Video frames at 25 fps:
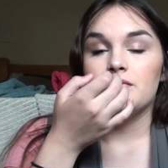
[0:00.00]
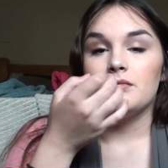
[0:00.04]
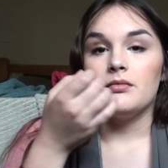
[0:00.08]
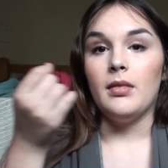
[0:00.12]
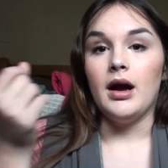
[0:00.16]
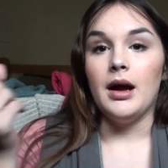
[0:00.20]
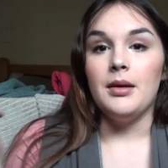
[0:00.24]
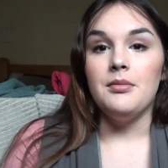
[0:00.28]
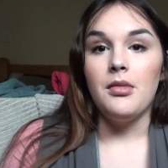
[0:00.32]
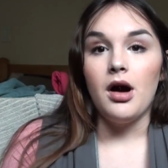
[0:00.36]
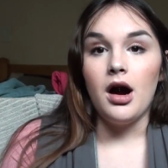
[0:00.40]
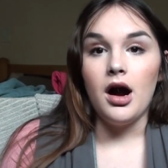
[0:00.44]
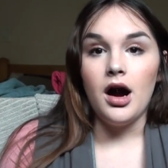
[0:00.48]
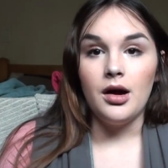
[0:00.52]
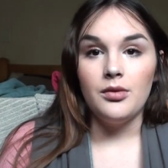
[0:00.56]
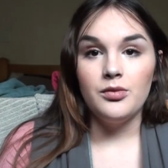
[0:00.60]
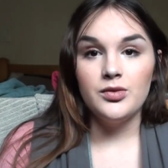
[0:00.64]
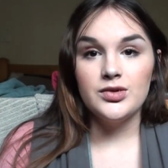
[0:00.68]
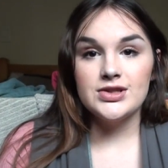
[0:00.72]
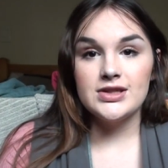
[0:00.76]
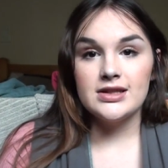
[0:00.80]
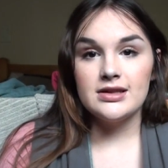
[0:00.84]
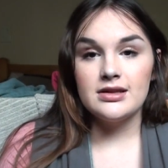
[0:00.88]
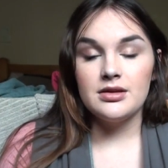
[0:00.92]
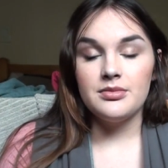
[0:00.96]
my mom
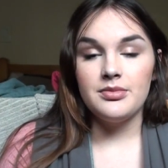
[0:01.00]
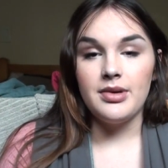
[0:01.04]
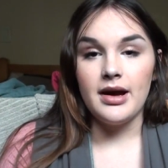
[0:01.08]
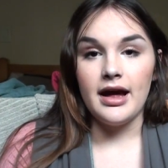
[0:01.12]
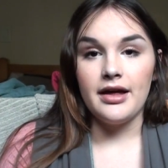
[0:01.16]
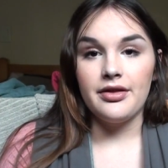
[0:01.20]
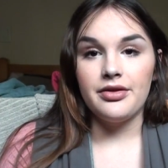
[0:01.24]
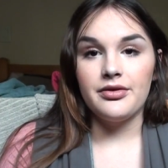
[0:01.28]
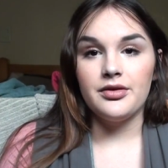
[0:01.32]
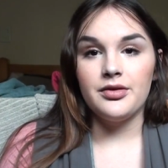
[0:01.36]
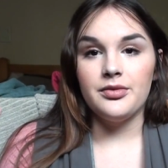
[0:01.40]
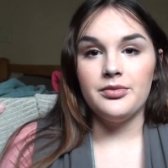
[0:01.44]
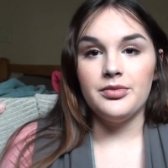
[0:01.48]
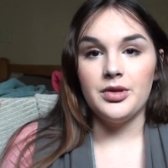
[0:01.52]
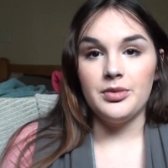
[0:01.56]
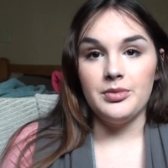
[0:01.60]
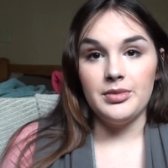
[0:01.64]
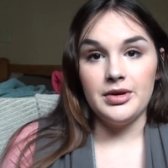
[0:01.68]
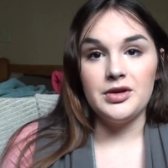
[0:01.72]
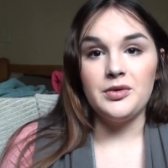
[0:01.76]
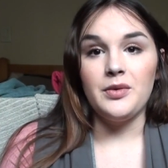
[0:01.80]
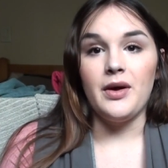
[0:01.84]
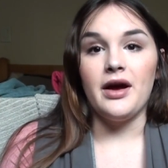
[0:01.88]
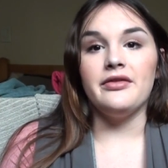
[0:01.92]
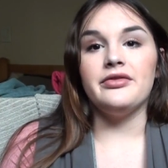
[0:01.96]
was in the bathroom, the
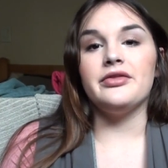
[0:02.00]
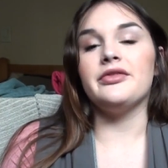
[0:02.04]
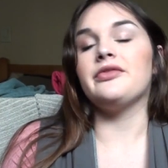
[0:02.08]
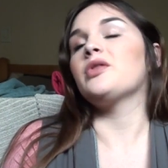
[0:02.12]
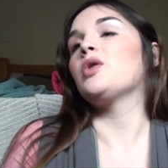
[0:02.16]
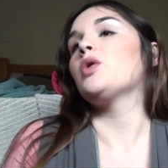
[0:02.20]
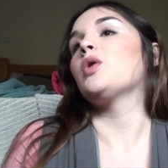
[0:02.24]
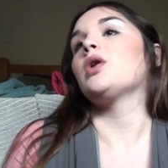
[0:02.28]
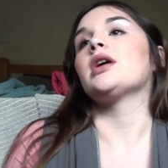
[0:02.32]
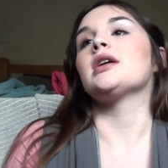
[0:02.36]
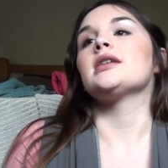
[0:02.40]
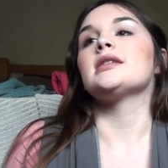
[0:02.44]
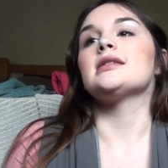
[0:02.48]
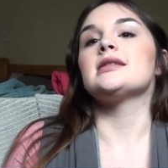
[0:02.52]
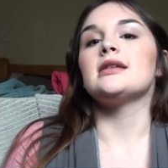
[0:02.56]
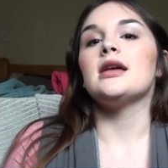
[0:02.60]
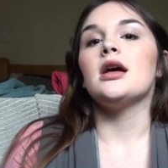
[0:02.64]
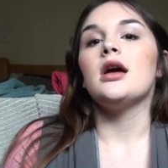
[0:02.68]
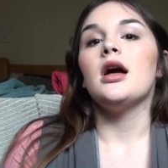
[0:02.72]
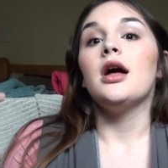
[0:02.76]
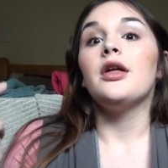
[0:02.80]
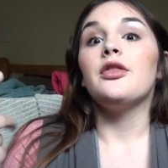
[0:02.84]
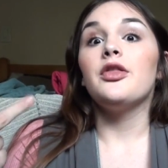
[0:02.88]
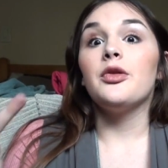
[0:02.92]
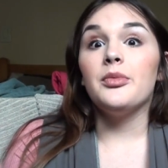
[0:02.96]
midwife, of course,
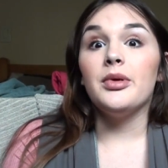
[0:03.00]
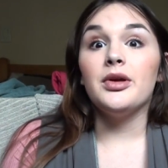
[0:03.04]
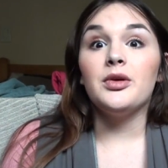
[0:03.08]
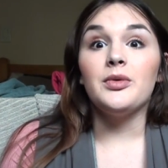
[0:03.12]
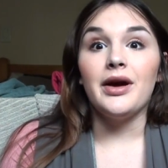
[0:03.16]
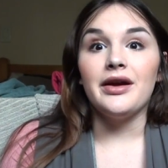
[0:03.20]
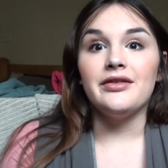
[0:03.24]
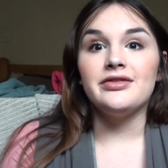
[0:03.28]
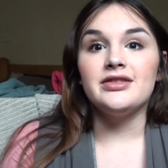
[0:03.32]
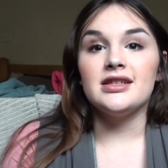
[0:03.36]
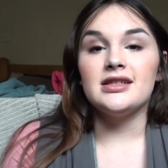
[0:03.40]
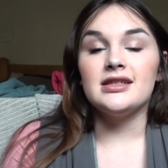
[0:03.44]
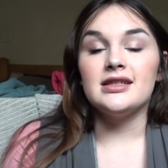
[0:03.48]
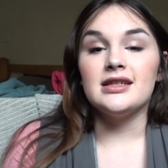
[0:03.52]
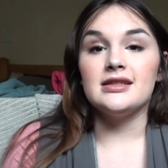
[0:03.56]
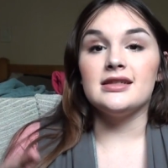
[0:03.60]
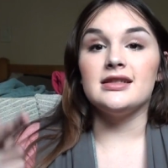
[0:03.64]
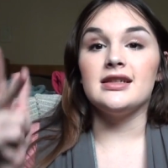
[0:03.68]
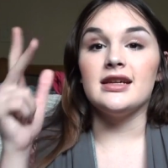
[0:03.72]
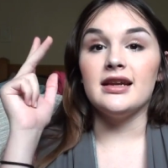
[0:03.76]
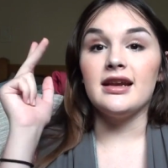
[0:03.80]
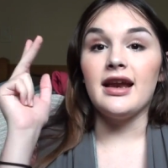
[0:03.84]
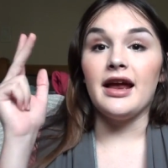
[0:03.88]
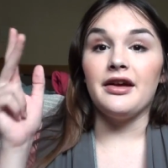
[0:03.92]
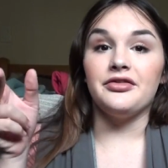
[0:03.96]
the midwife's
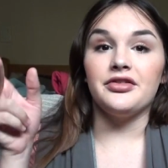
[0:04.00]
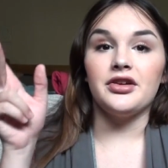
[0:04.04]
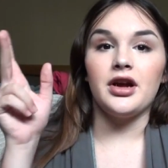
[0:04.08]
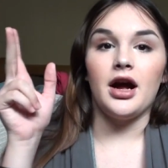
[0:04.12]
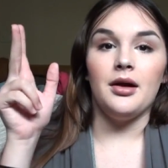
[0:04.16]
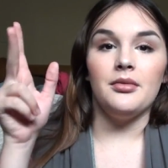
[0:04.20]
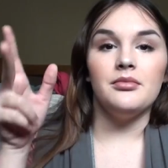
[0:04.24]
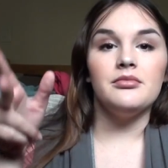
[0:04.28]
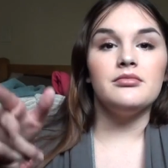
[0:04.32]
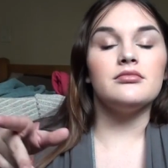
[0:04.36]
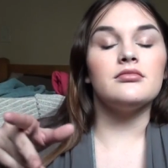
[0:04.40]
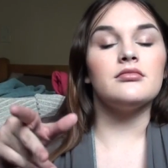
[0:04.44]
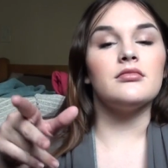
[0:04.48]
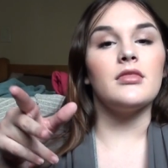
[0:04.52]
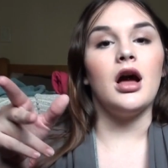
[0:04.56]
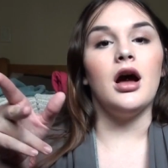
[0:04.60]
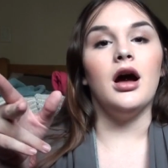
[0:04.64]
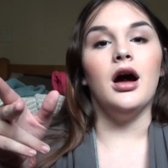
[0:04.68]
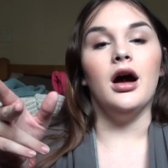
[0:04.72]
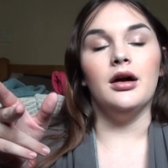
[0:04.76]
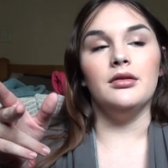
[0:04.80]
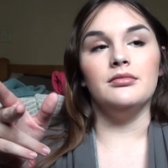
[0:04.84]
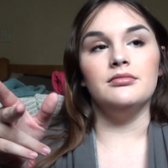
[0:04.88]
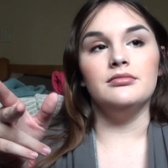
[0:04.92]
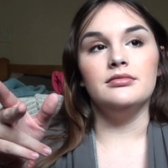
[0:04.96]
assistant, I forgot,
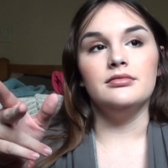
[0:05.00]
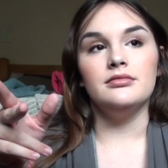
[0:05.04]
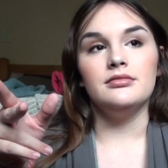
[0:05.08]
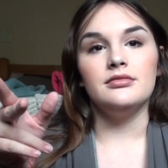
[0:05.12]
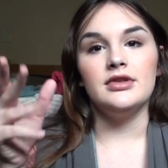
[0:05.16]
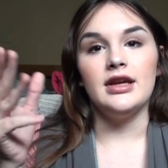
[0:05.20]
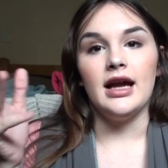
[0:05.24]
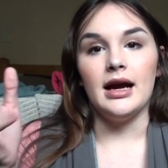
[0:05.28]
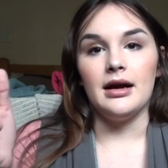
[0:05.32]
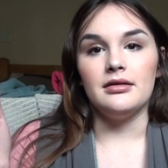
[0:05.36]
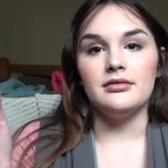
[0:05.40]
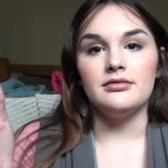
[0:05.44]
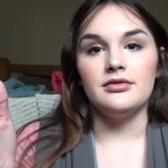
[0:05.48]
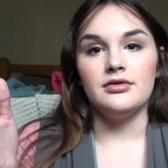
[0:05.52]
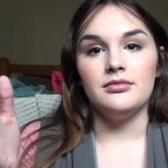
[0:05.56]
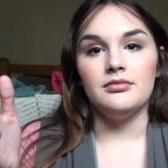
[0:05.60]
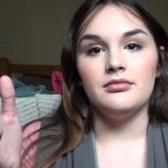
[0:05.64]
um, yeah,